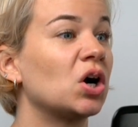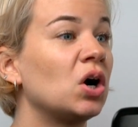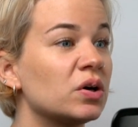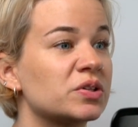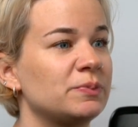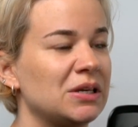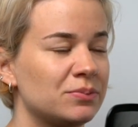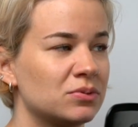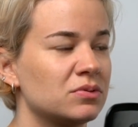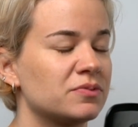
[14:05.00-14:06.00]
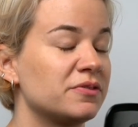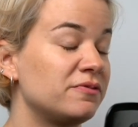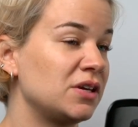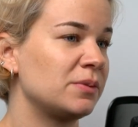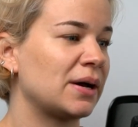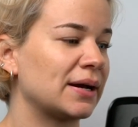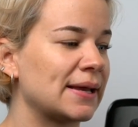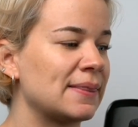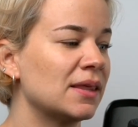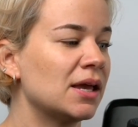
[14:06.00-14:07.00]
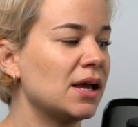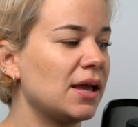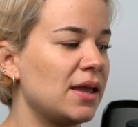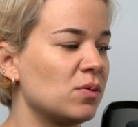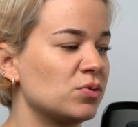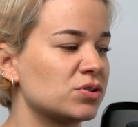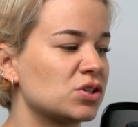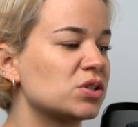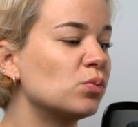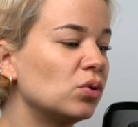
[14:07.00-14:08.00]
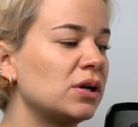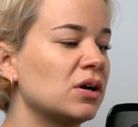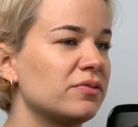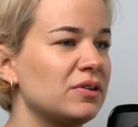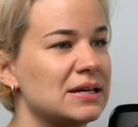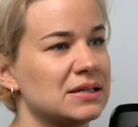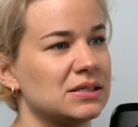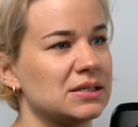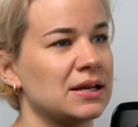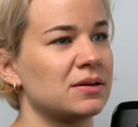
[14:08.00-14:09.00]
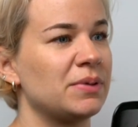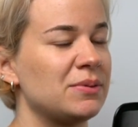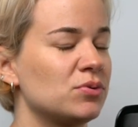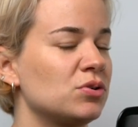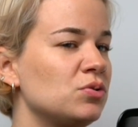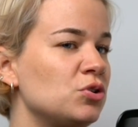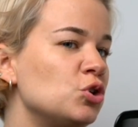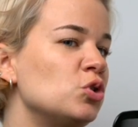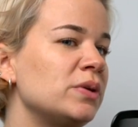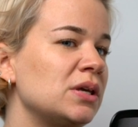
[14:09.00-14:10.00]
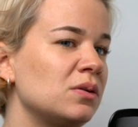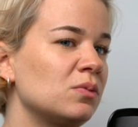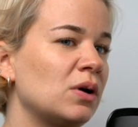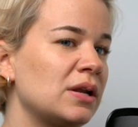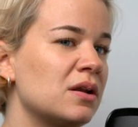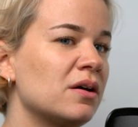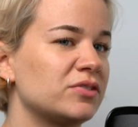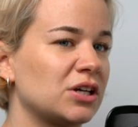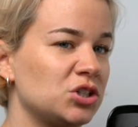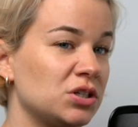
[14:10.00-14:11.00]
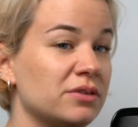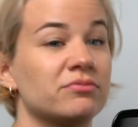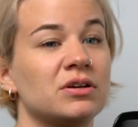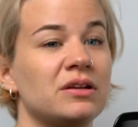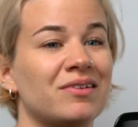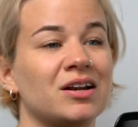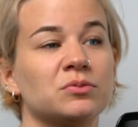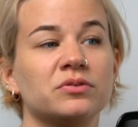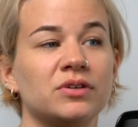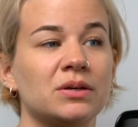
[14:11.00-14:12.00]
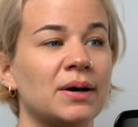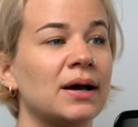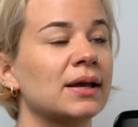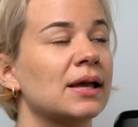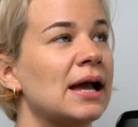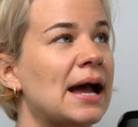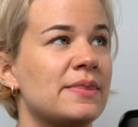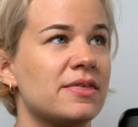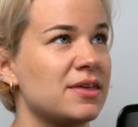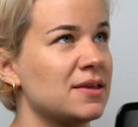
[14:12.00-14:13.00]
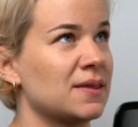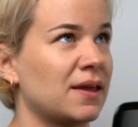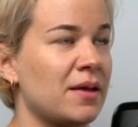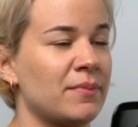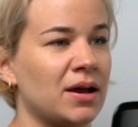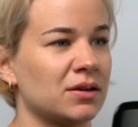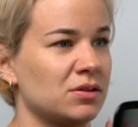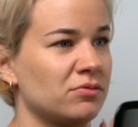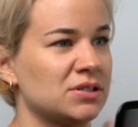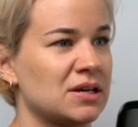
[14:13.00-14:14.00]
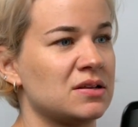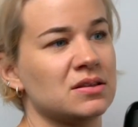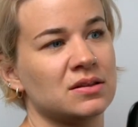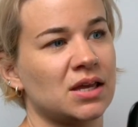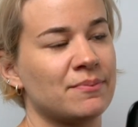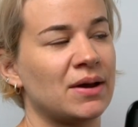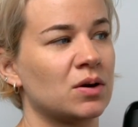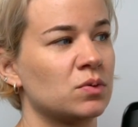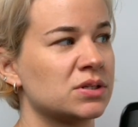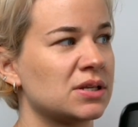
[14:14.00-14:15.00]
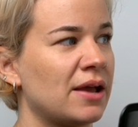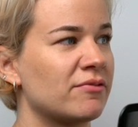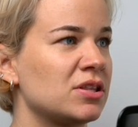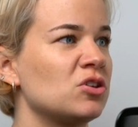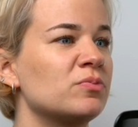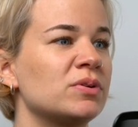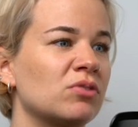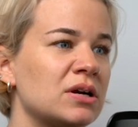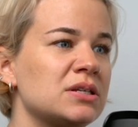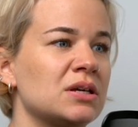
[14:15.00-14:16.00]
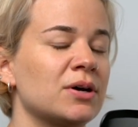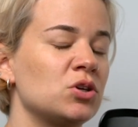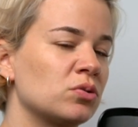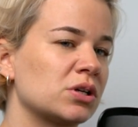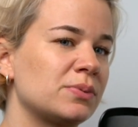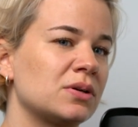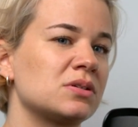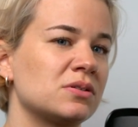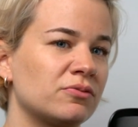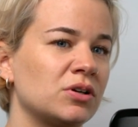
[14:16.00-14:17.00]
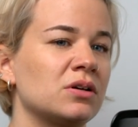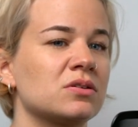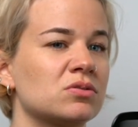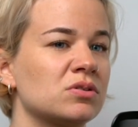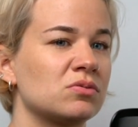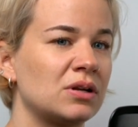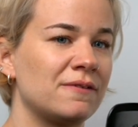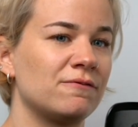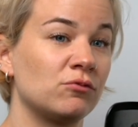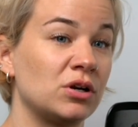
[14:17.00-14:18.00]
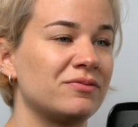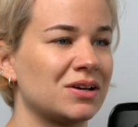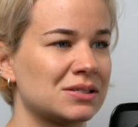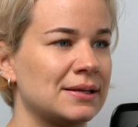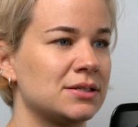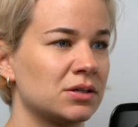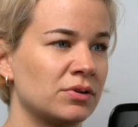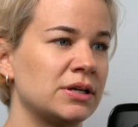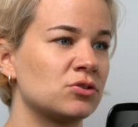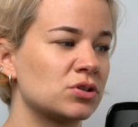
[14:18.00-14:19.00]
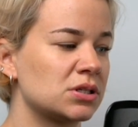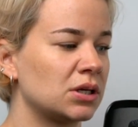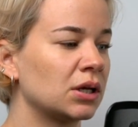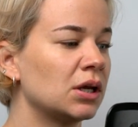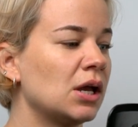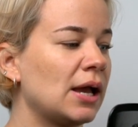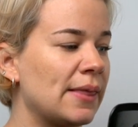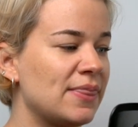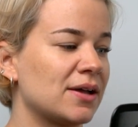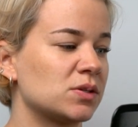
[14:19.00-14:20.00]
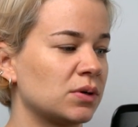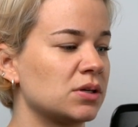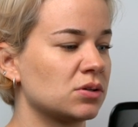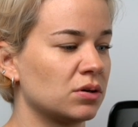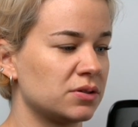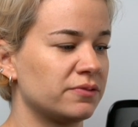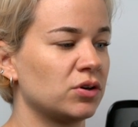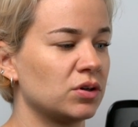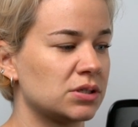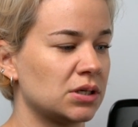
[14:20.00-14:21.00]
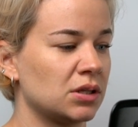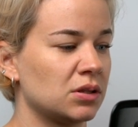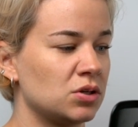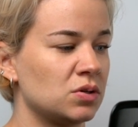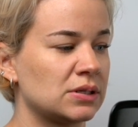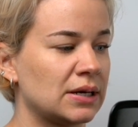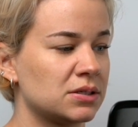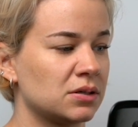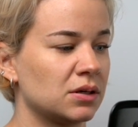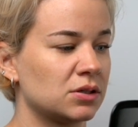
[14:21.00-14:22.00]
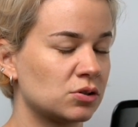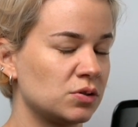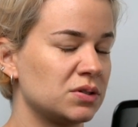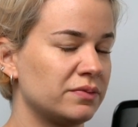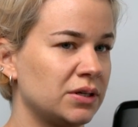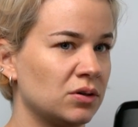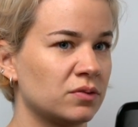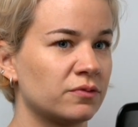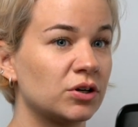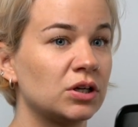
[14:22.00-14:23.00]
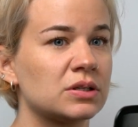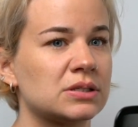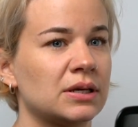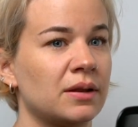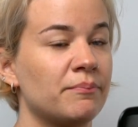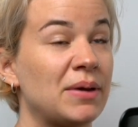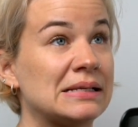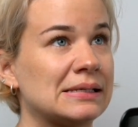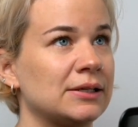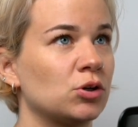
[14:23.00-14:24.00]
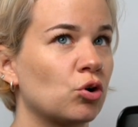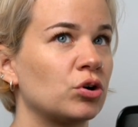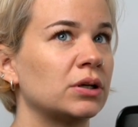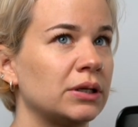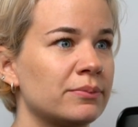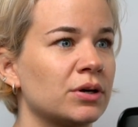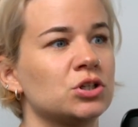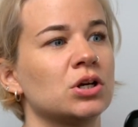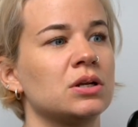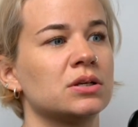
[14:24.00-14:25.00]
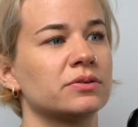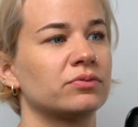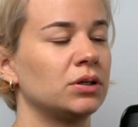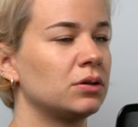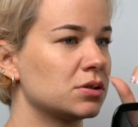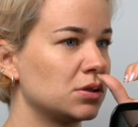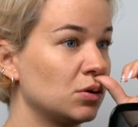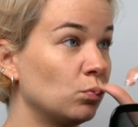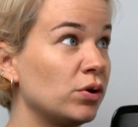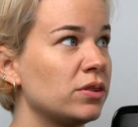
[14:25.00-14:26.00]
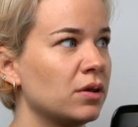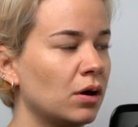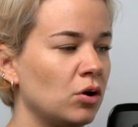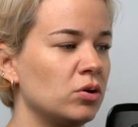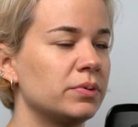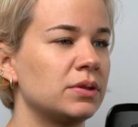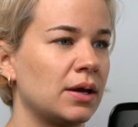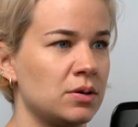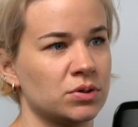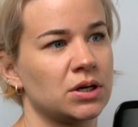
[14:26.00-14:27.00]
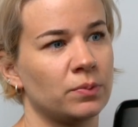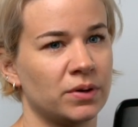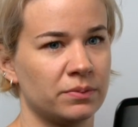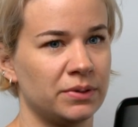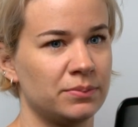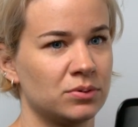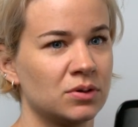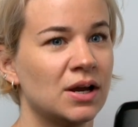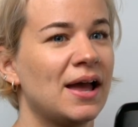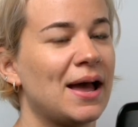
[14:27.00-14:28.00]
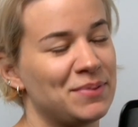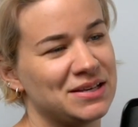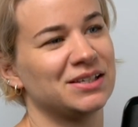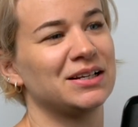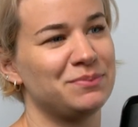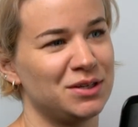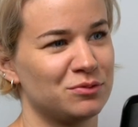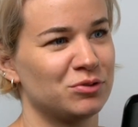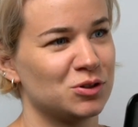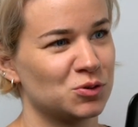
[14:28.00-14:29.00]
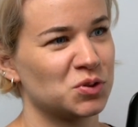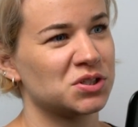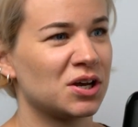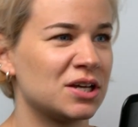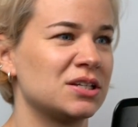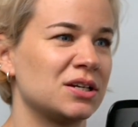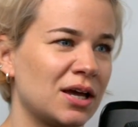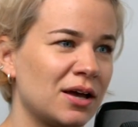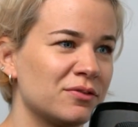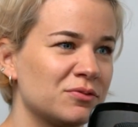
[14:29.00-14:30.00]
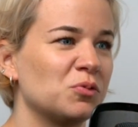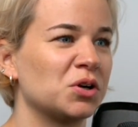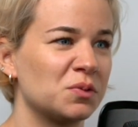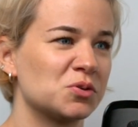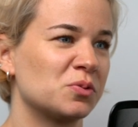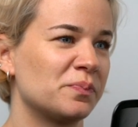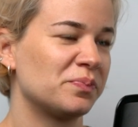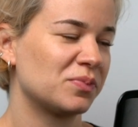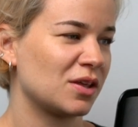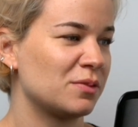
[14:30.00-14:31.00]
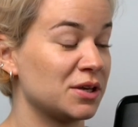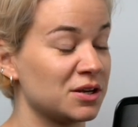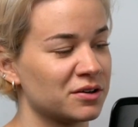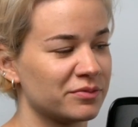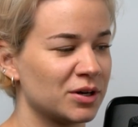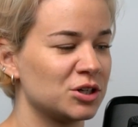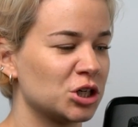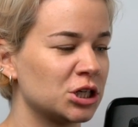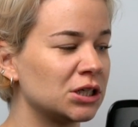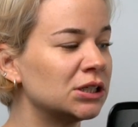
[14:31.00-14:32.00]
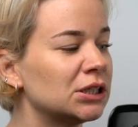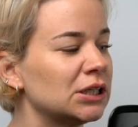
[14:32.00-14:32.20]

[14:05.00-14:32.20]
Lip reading: asked people for feedback, and it was a small enough list and people who knew me well enough to actually give really valuable feedback. And the thing that came back, the resounding thing that came back, was everything you've been writing about your experience as a freelancer is really, really fascinating, really interesting. And that's when I started focusing the newsletter exclusively on freelancing and basically chronicling my journey as a freelancer, with the hope that it would help other people and basically be the resource that I didn't have when I was at the beginning of my journey,